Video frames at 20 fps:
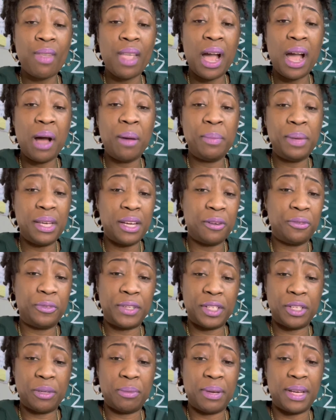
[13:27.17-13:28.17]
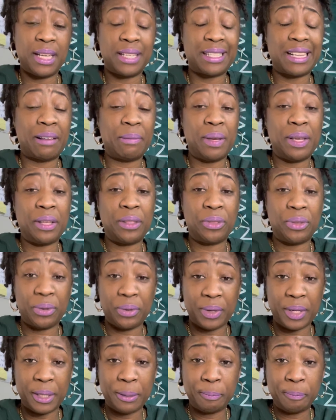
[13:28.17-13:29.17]
I'm here for you because I've been
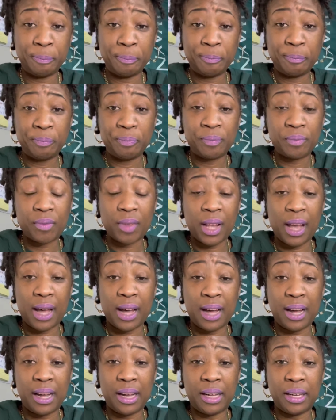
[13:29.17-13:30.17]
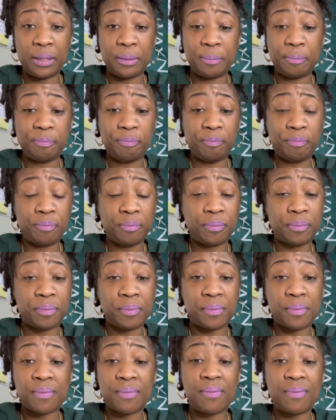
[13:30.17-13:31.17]
through it. Um,
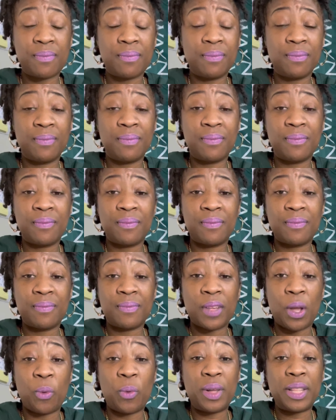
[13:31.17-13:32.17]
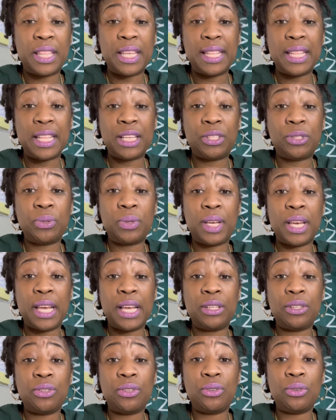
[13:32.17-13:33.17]
one thing that you
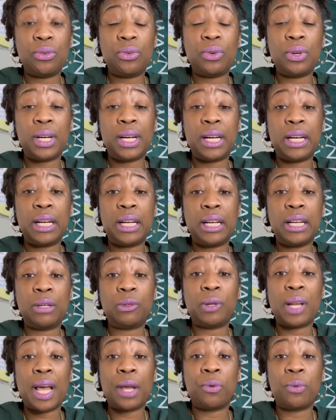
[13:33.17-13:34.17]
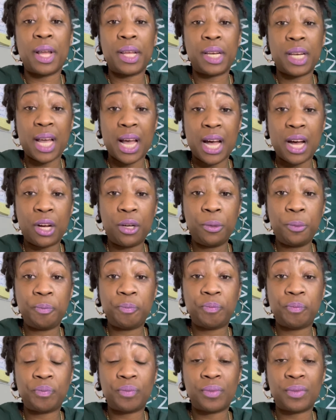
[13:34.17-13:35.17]
can do, uh, like right now,
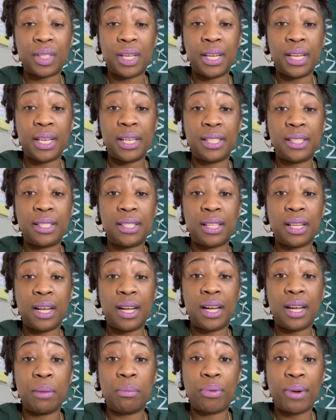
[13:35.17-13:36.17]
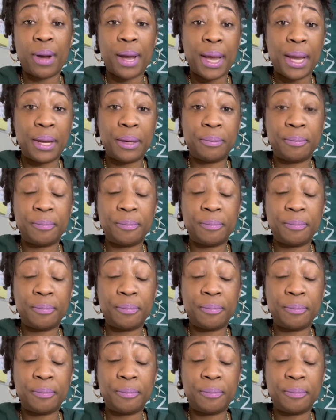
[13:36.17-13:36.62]
is uh, pray.